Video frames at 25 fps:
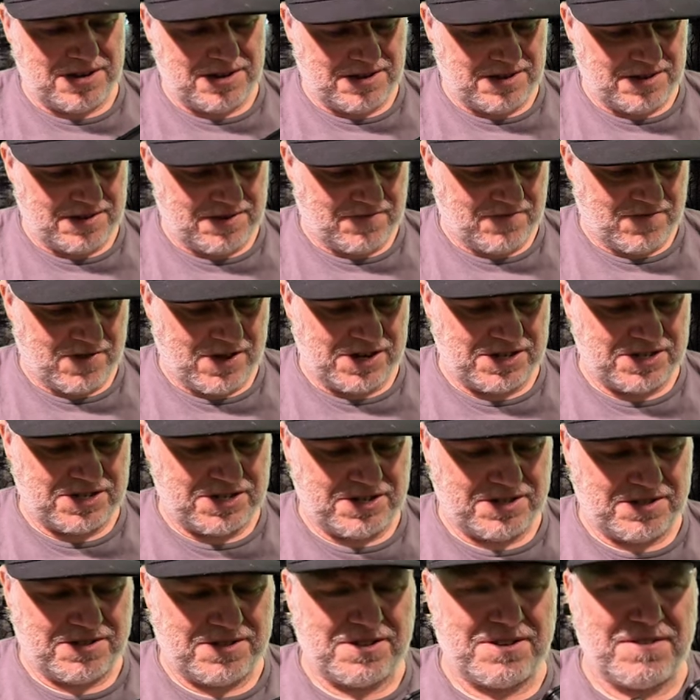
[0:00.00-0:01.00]
and
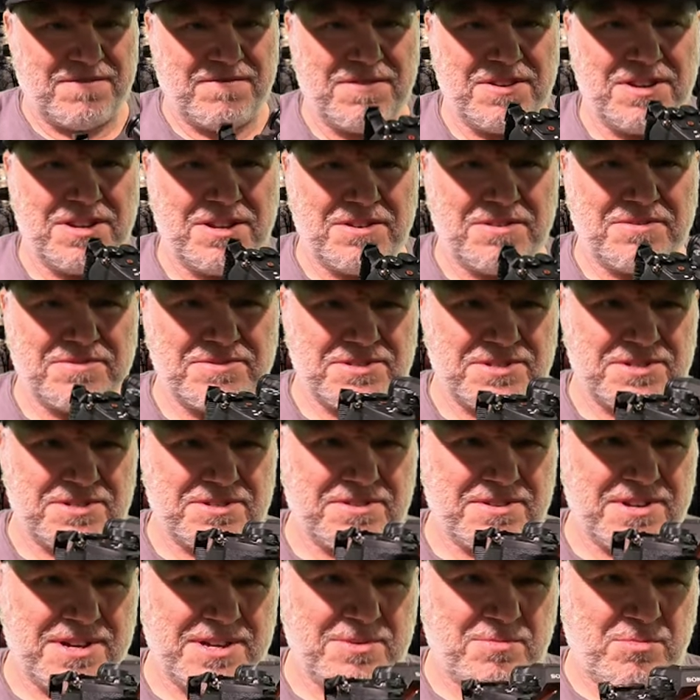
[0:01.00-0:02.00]
watching a lot of videos, and a
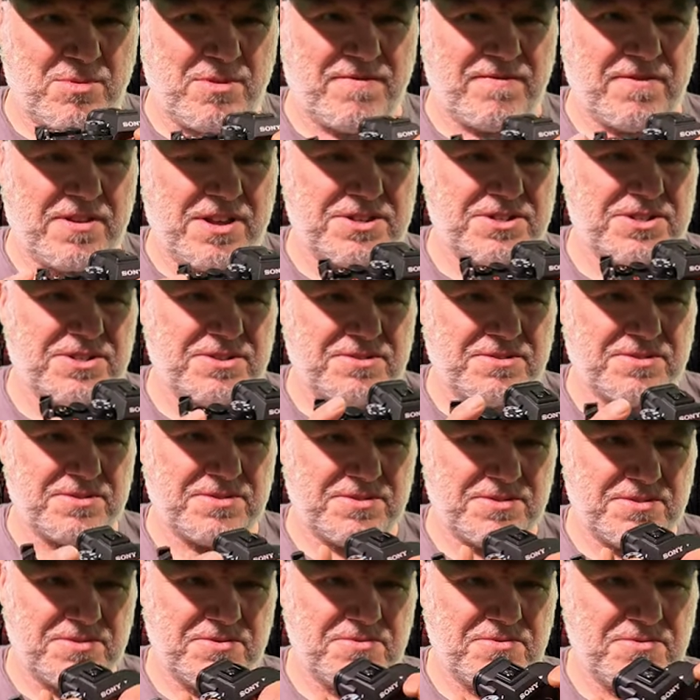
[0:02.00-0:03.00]
lot of
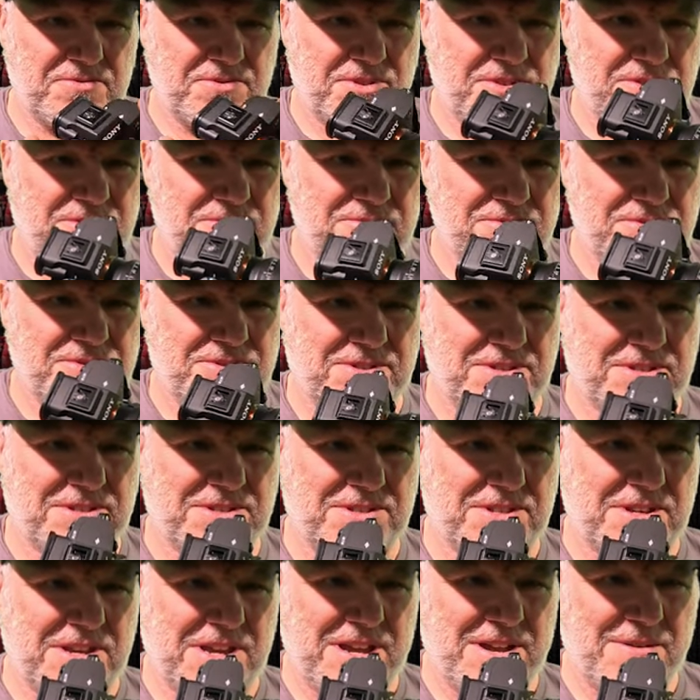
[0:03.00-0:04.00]
professionals do use
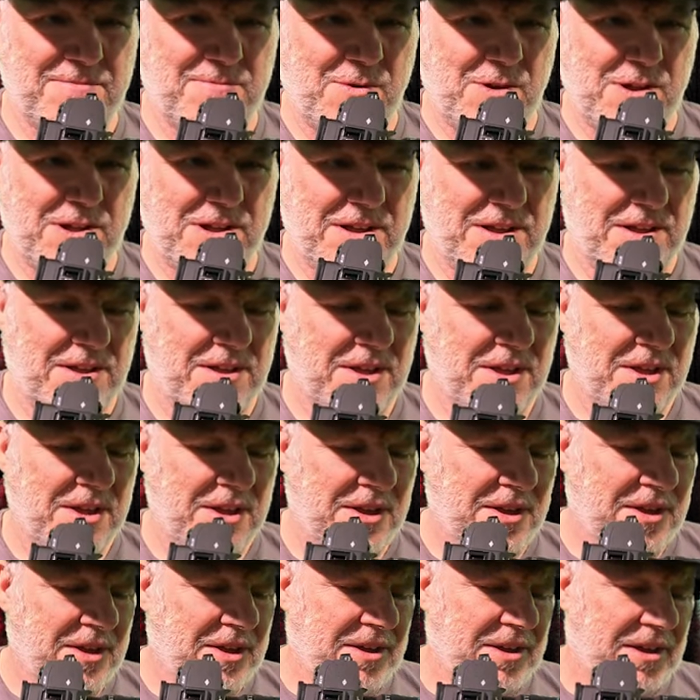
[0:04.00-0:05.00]
this camera
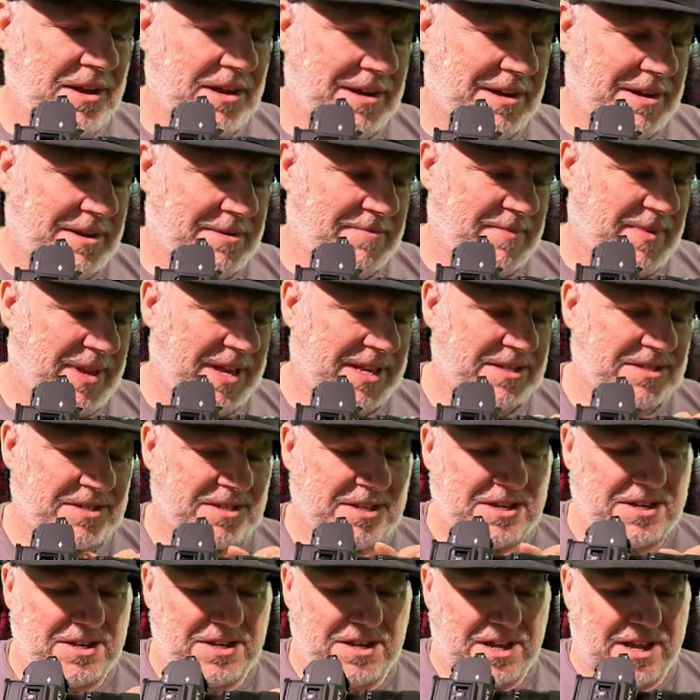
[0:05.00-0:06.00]
as
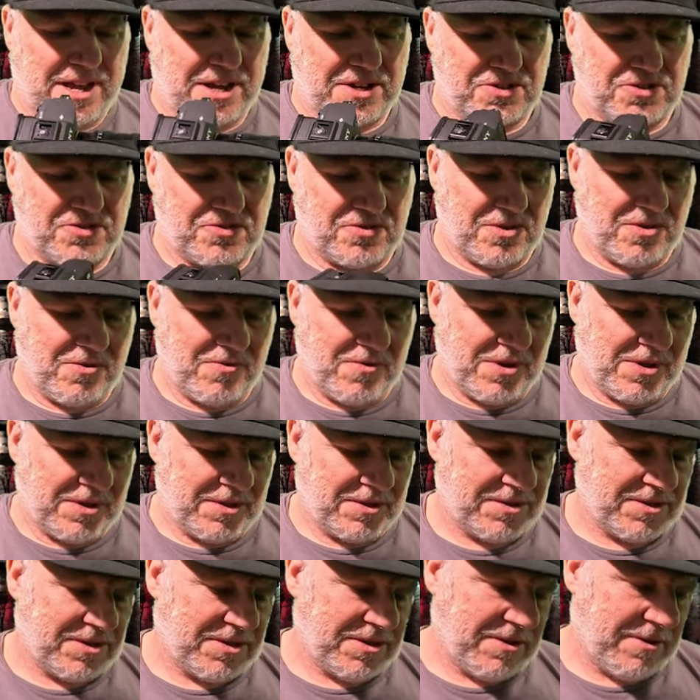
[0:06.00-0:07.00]
like an extra
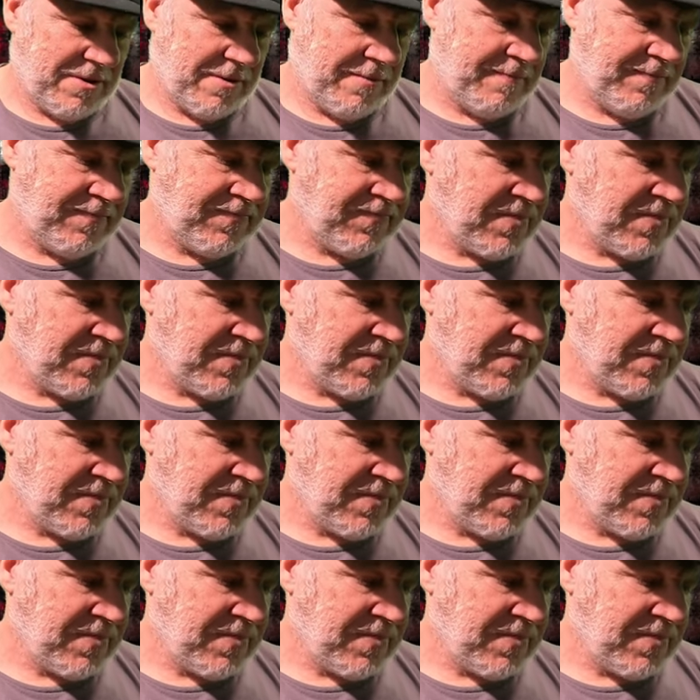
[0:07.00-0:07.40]
one. So